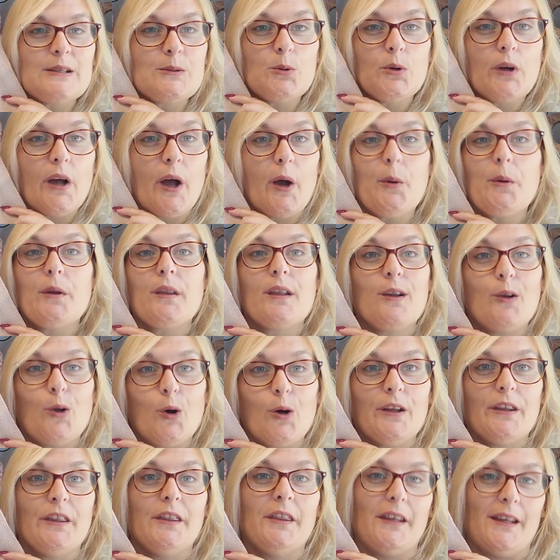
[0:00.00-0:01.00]
will go with a
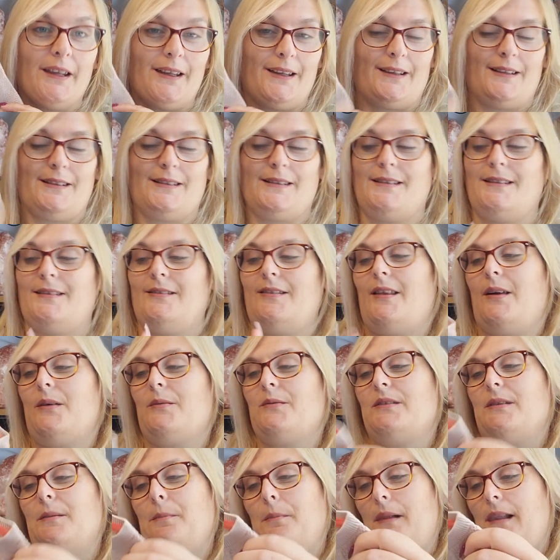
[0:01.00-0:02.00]
lot of things. That
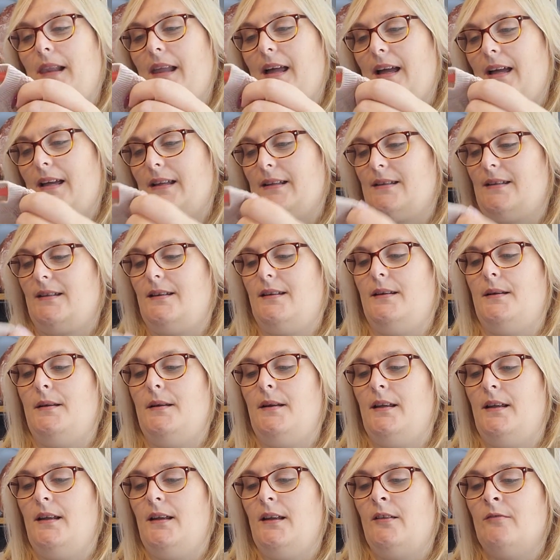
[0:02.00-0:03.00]
was the plan.
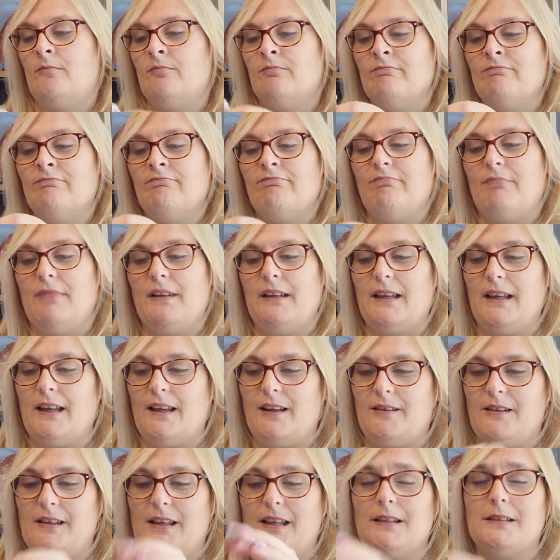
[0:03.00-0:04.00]
But
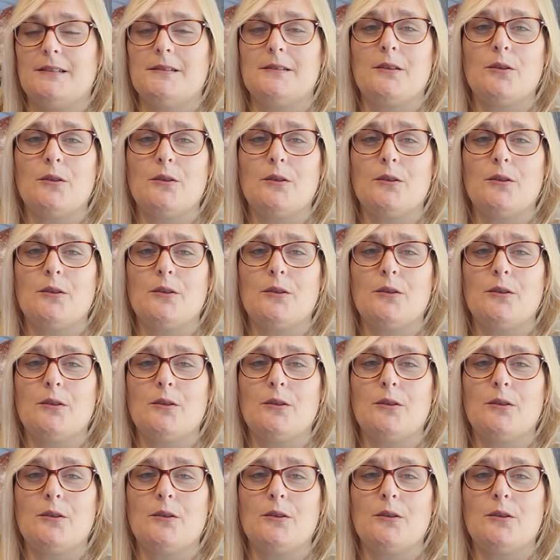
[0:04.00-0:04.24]
yeah, it's